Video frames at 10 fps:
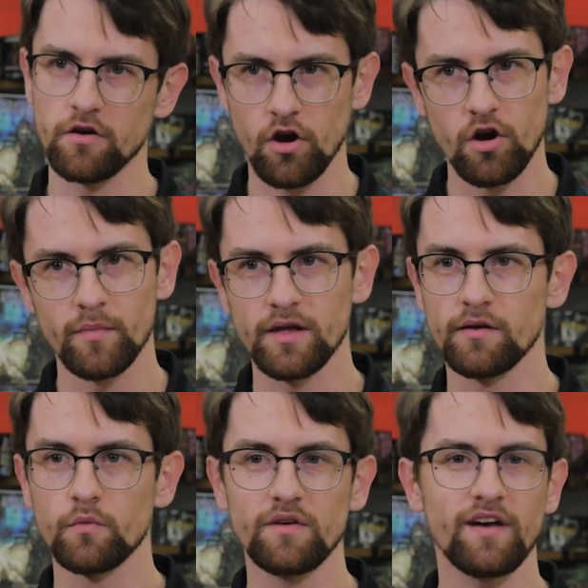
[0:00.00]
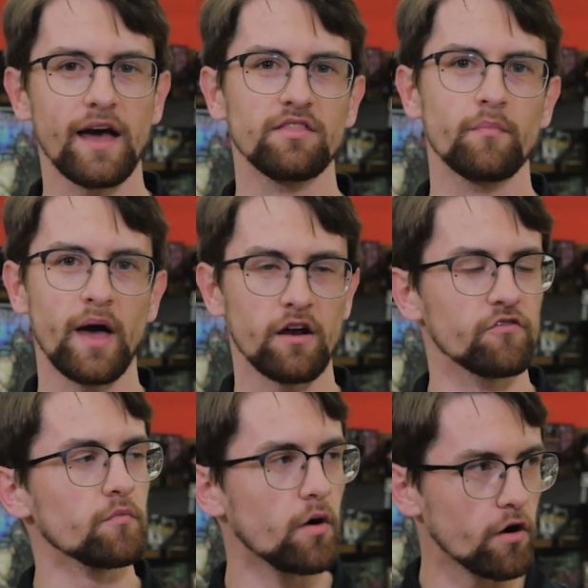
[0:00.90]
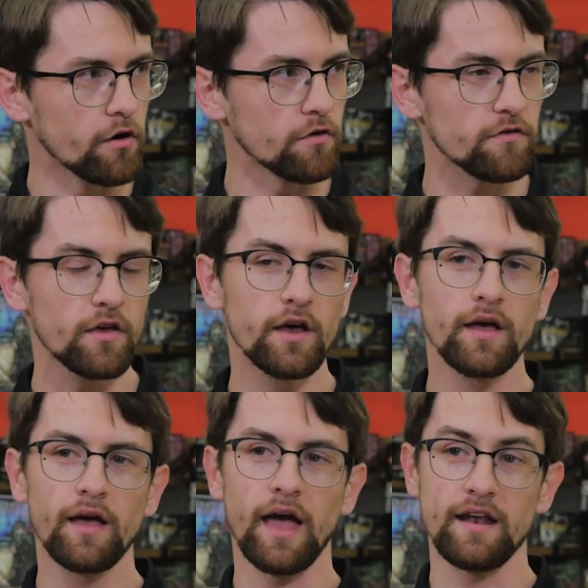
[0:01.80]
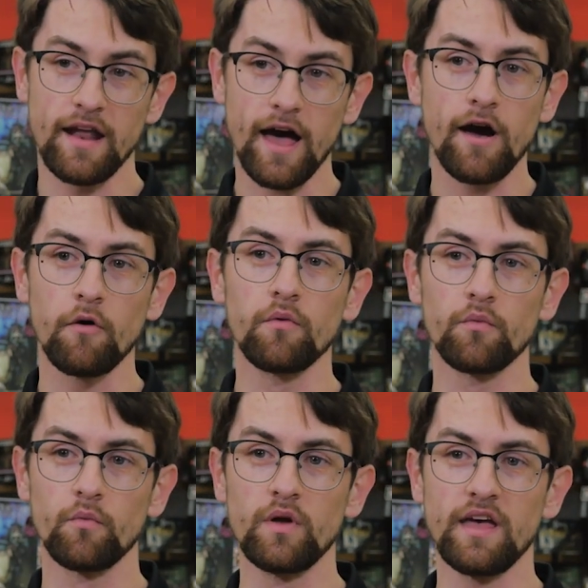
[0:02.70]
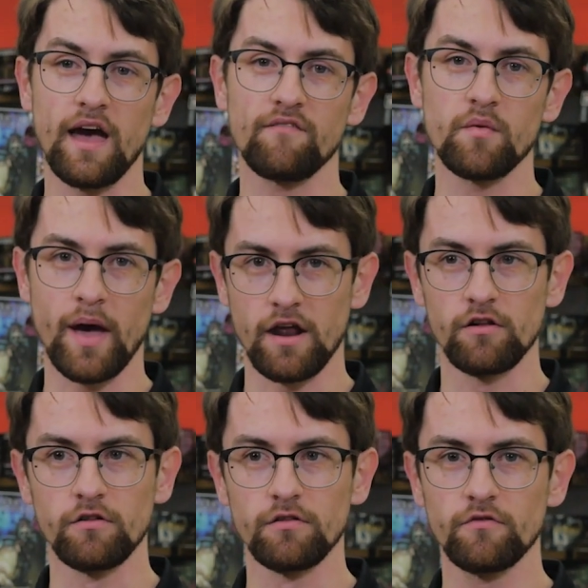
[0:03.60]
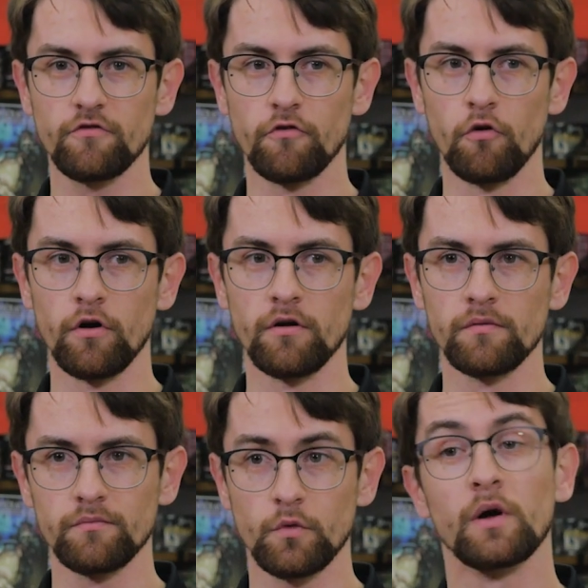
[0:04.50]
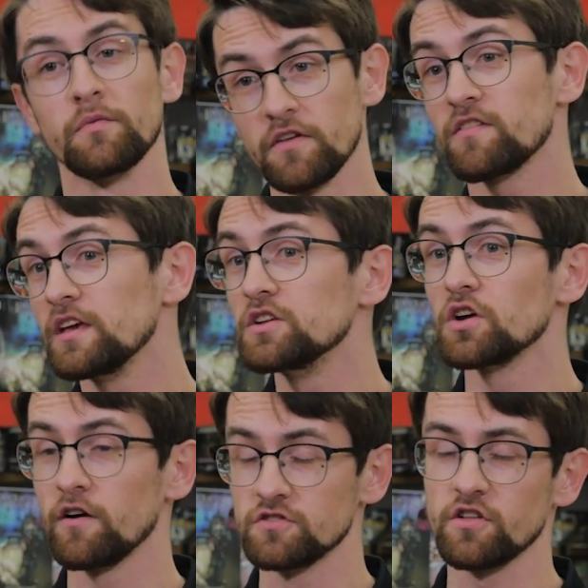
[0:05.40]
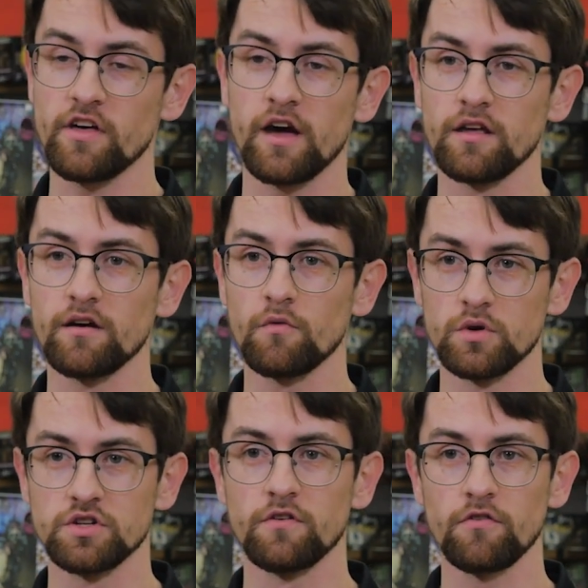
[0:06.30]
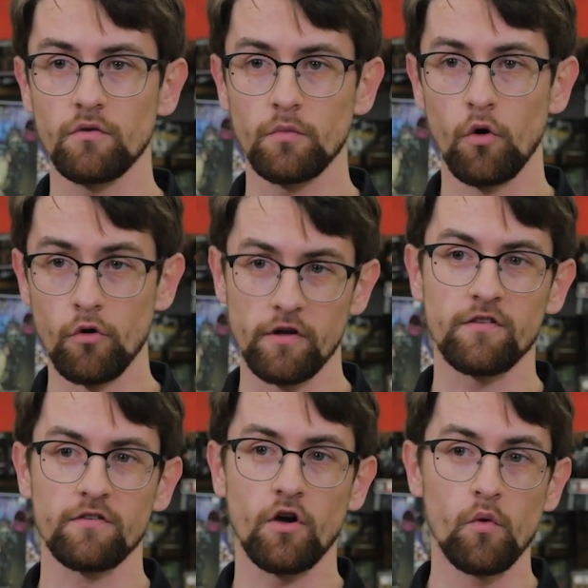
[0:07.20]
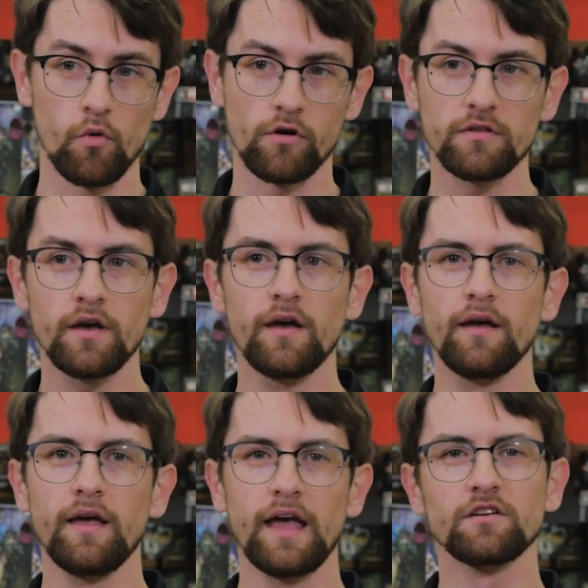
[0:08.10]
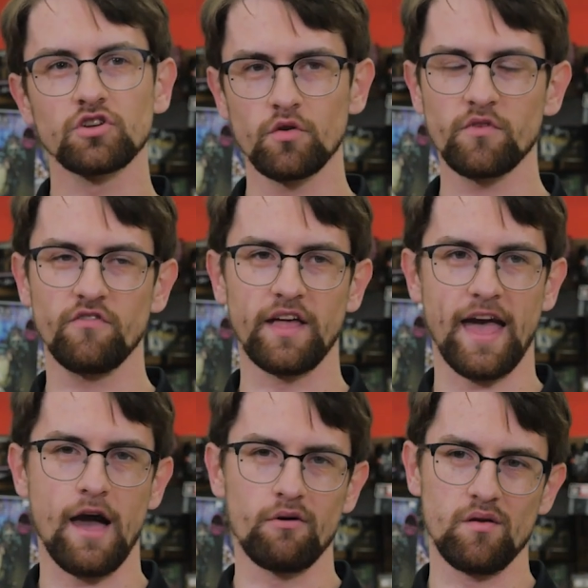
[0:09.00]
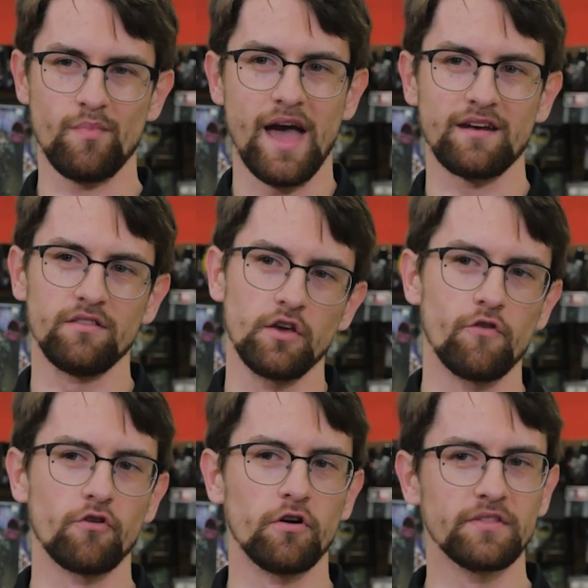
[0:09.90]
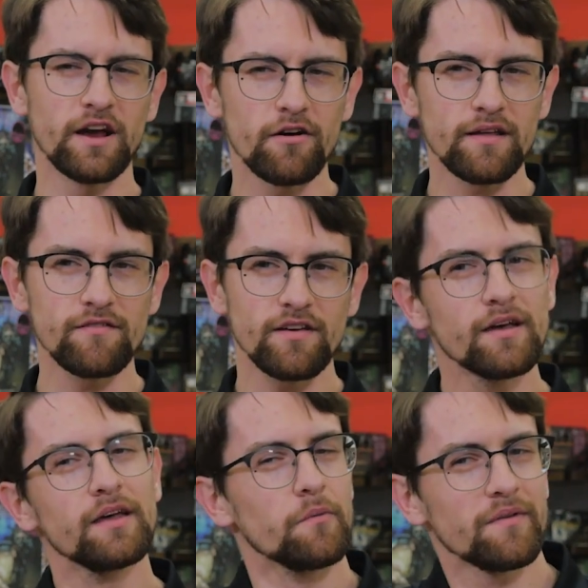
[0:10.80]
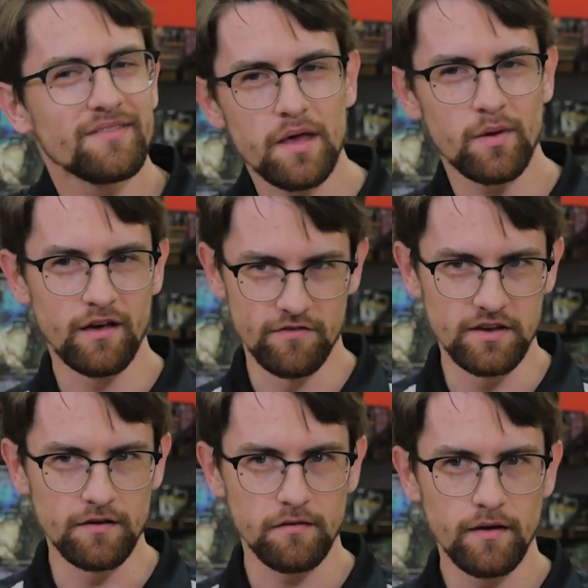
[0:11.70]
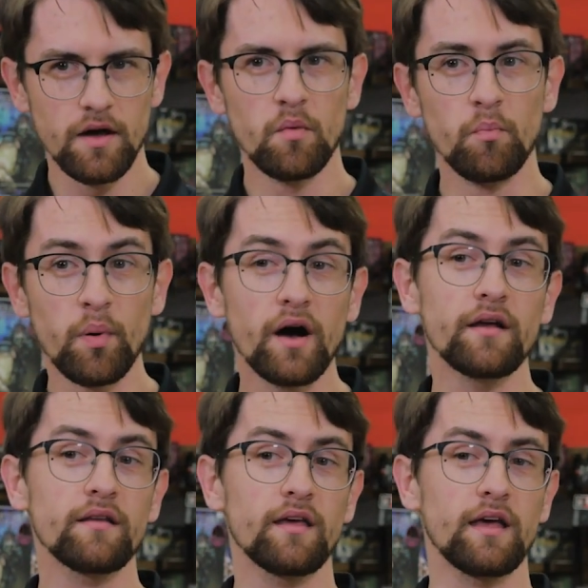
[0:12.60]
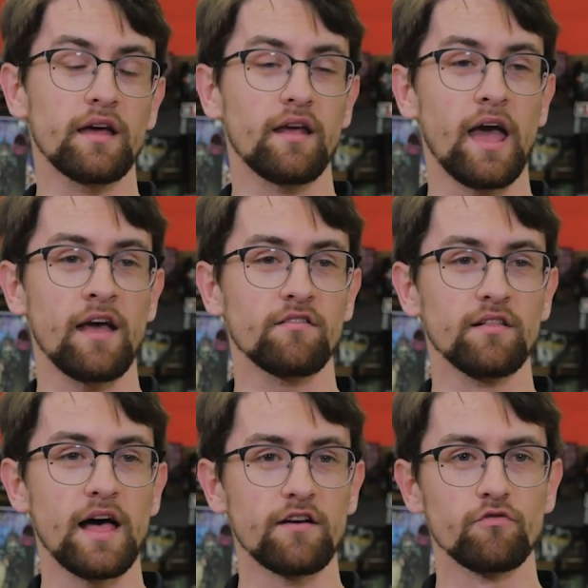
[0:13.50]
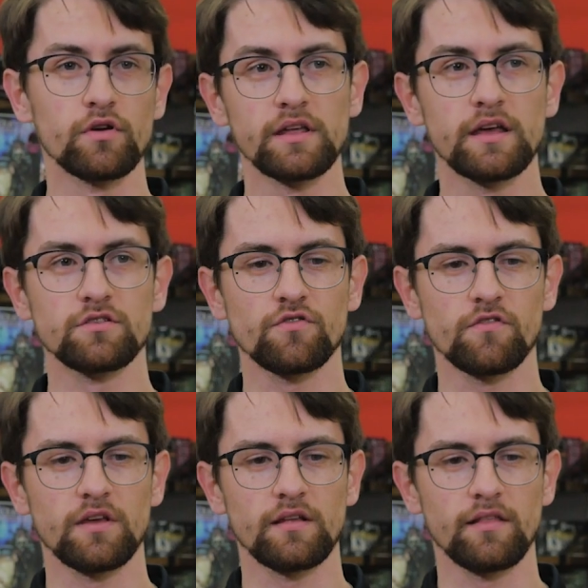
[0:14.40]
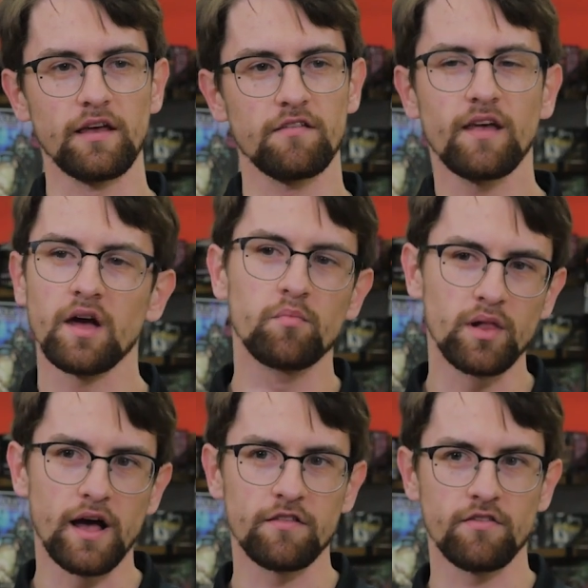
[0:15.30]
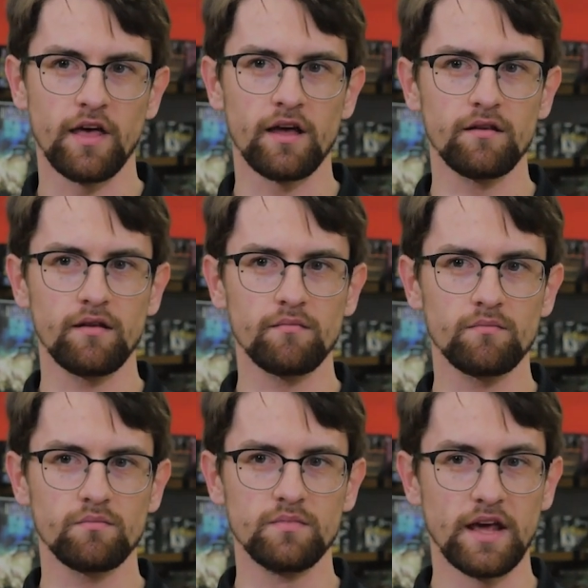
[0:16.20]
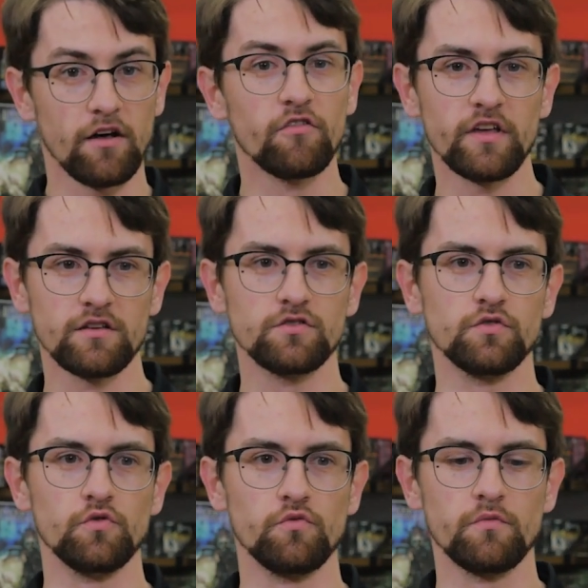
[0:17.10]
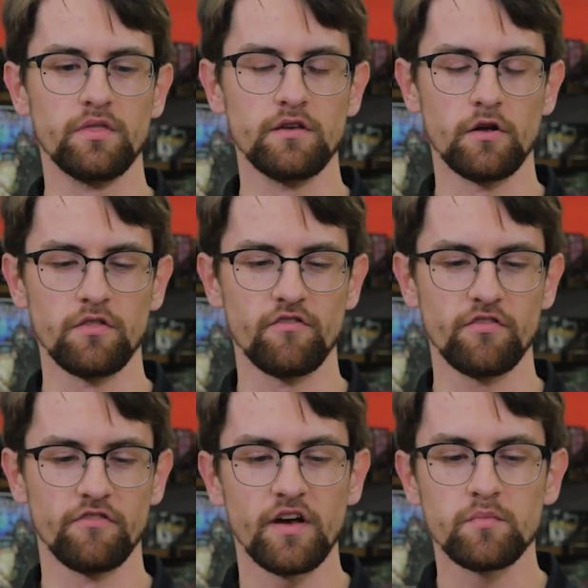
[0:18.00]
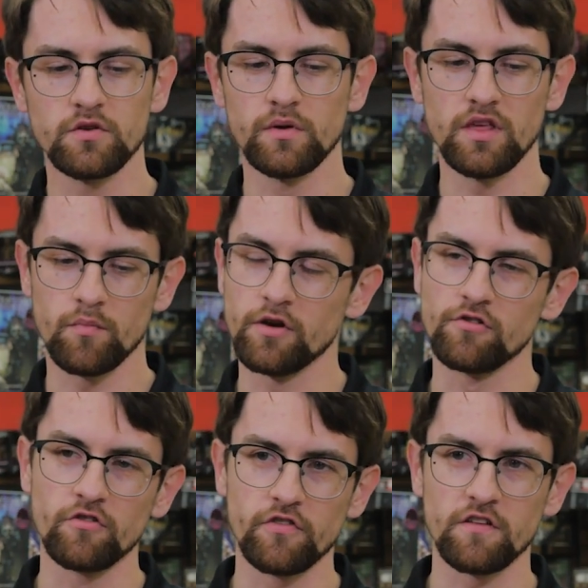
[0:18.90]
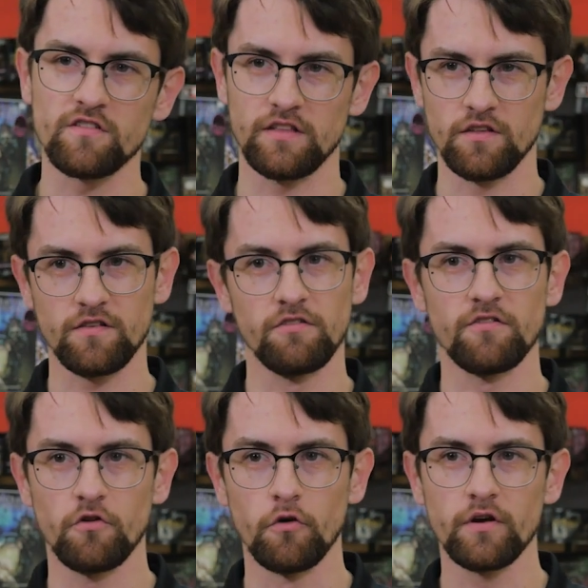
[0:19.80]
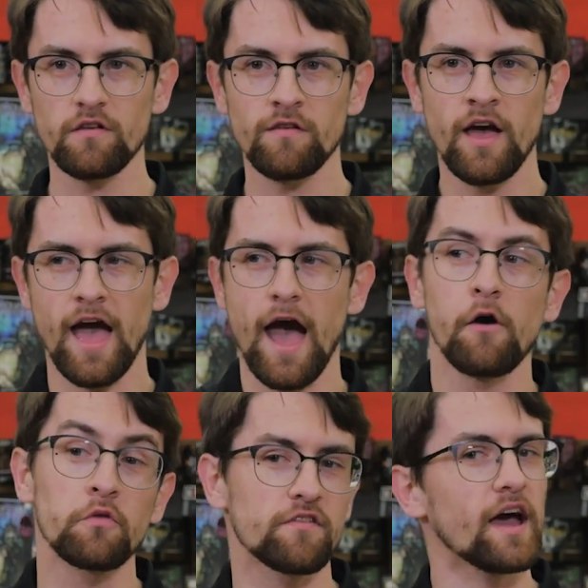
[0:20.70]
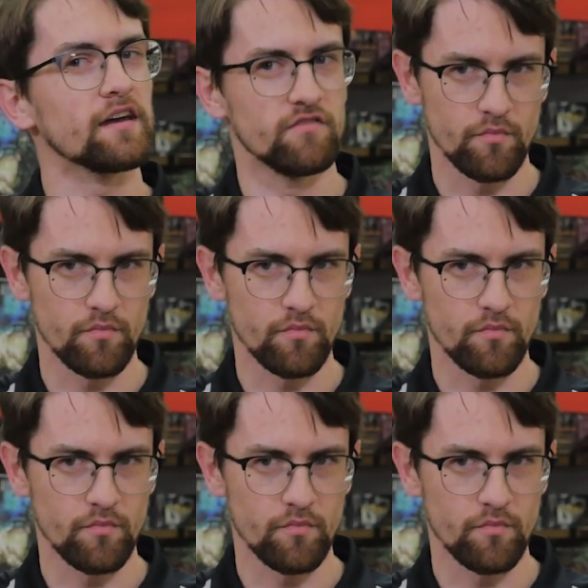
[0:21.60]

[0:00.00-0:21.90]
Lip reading: Garmin, we've had the Battle for Mars, and now we have the battle for, well, the Siege of Chthania, which is Horus's homeworld. In terms of like how it impacted the overall narrative, it wasn't that big of a deal. But it has a lot of really interesting like side plots that delve into, you know, the fight between the Imperial Fists and the Sons of Horus outside of the